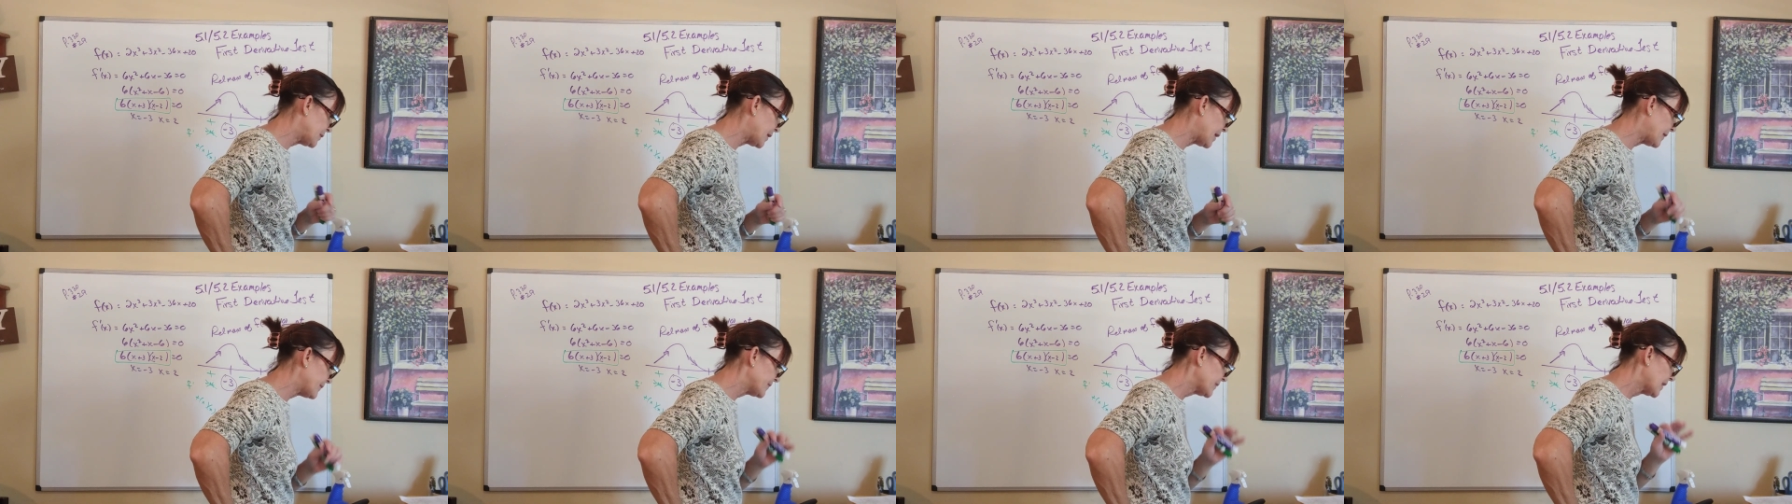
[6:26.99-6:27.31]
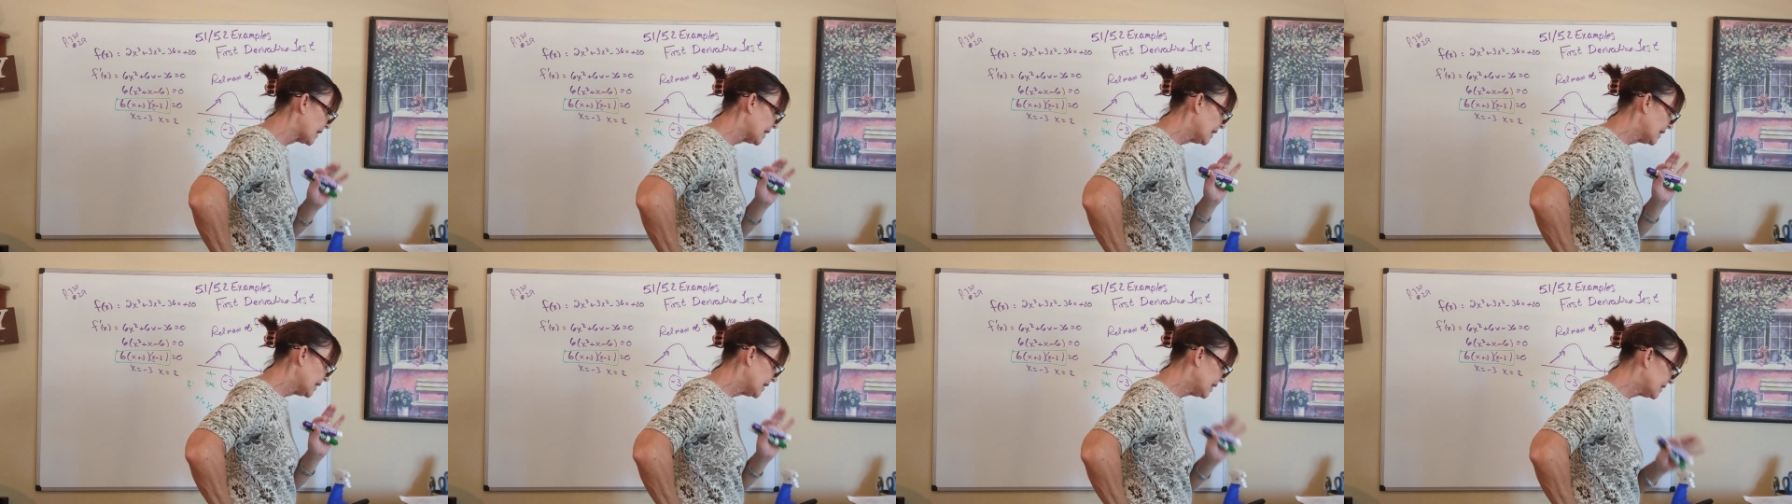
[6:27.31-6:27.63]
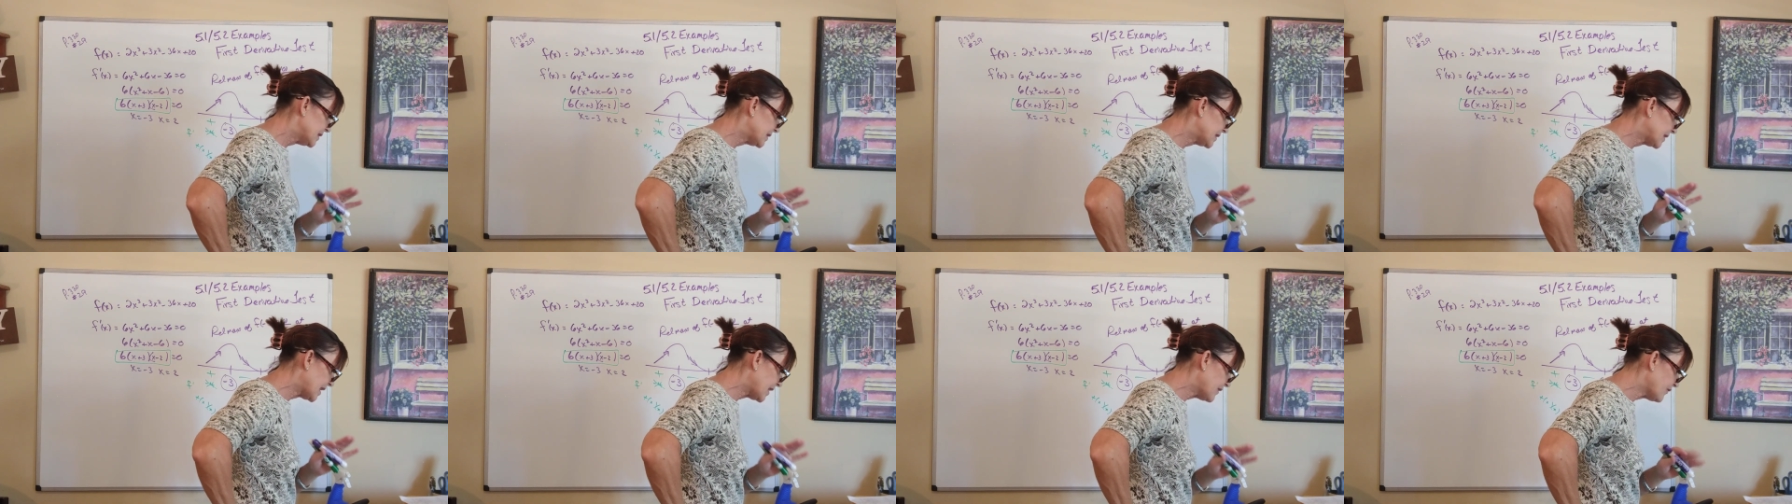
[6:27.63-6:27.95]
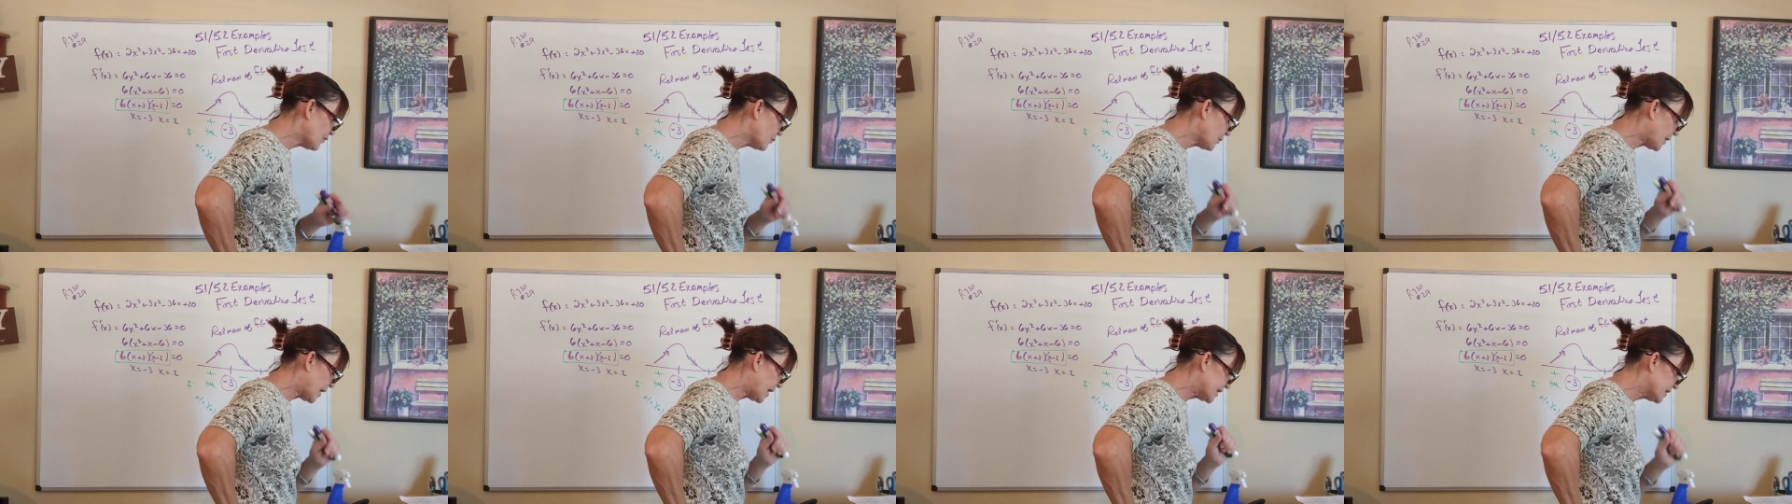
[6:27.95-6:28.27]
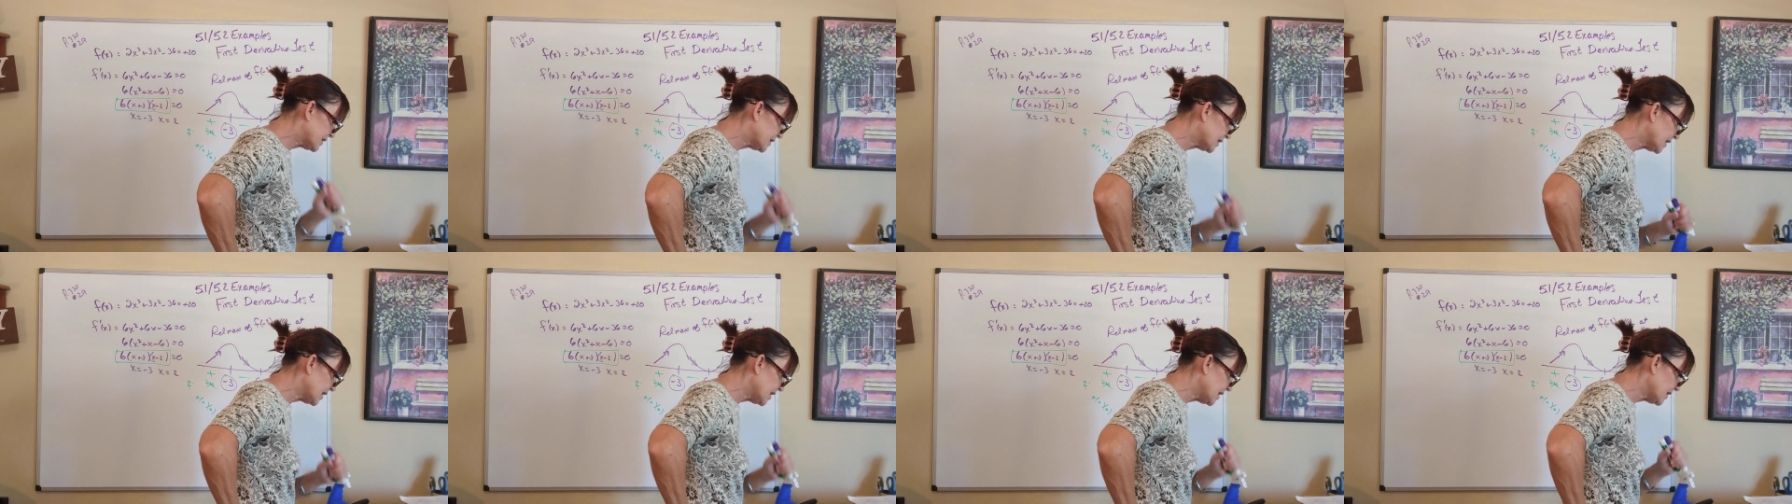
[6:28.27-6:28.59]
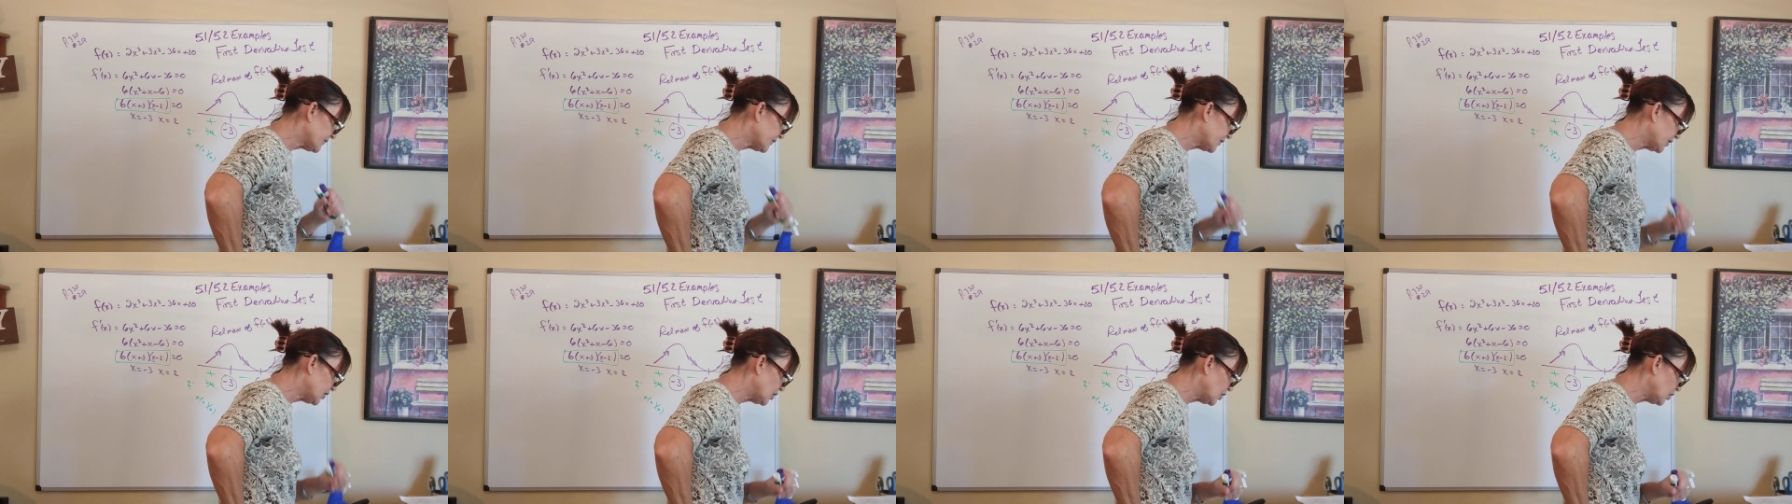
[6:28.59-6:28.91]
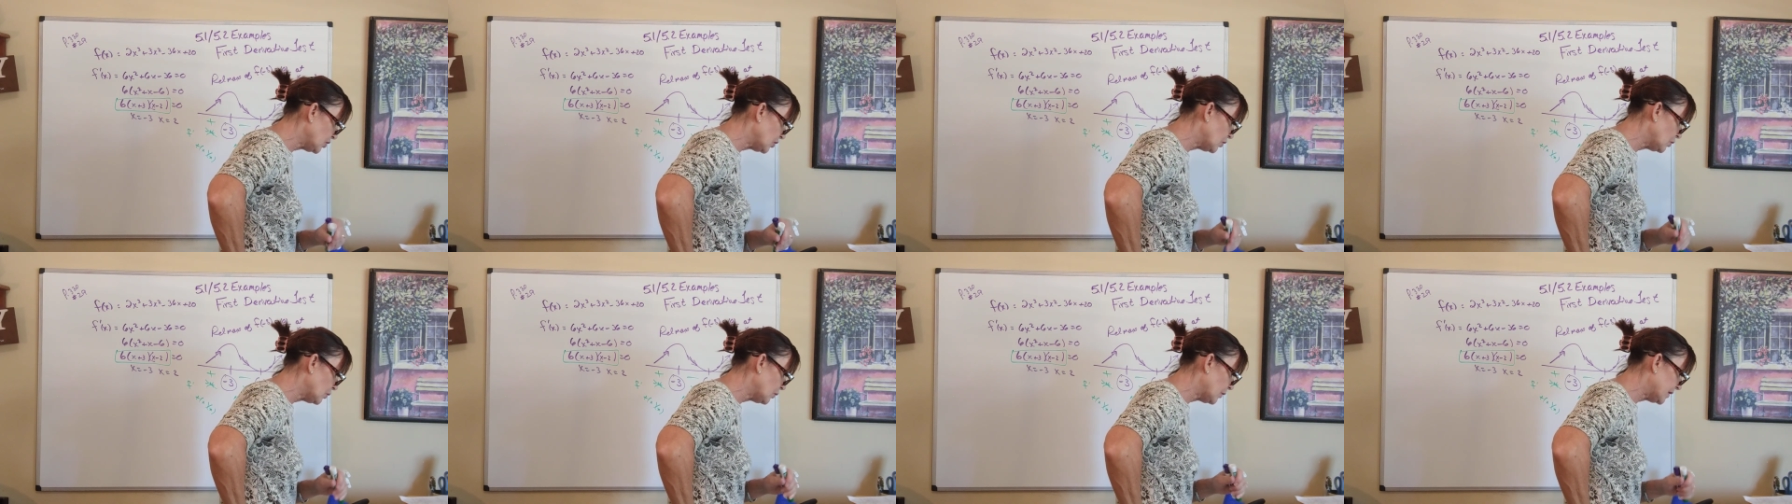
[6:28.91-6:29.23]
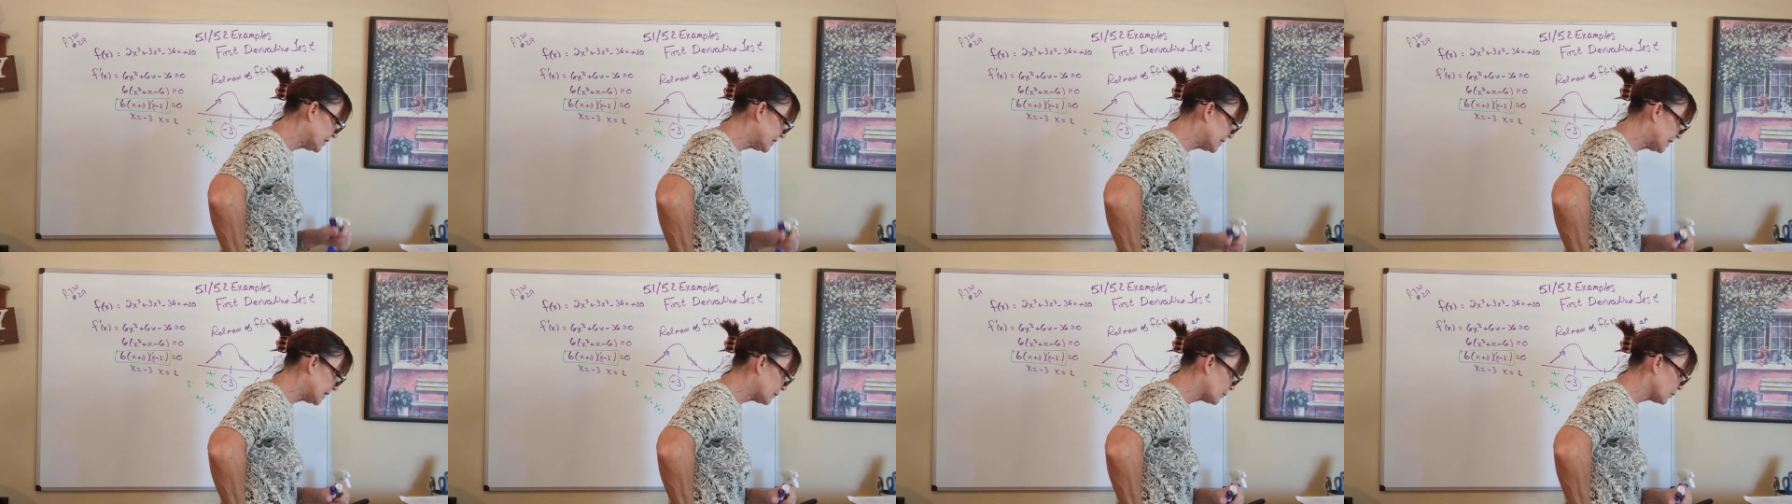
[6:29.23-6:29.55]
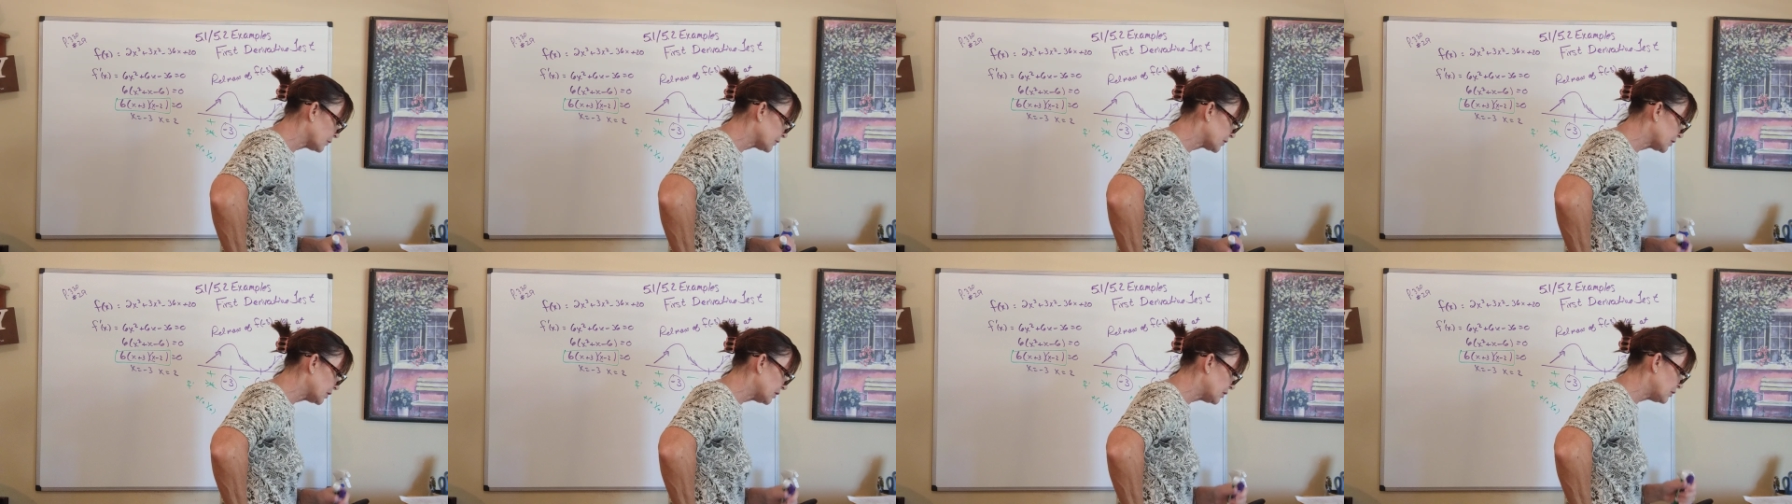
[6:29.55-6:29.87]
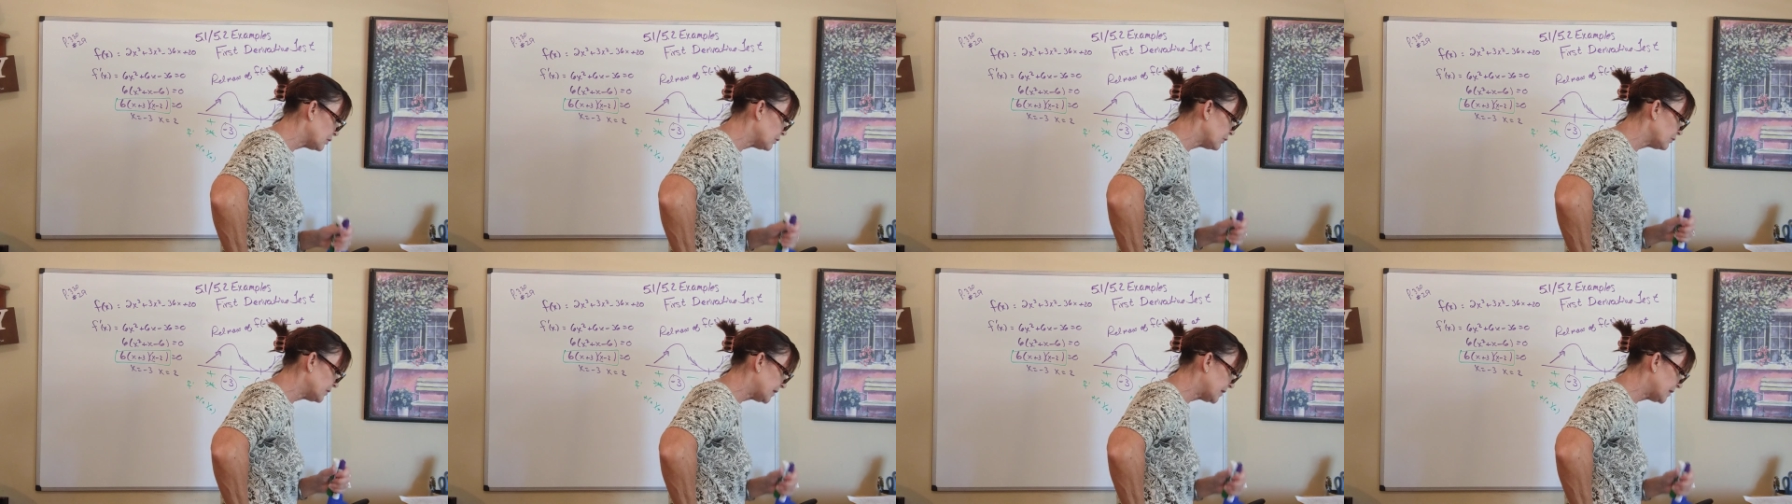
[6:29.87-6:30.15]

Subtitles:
but is given by C of Q is equal to